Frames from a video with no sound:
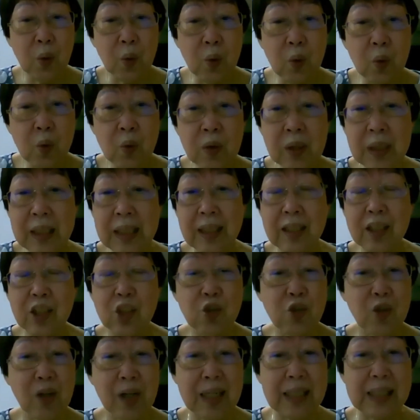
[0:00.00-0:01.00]
only
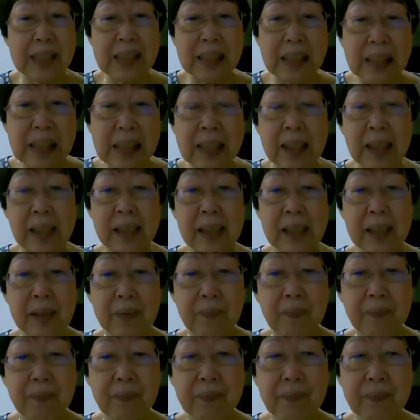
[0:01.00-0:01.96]
instruct us clearly,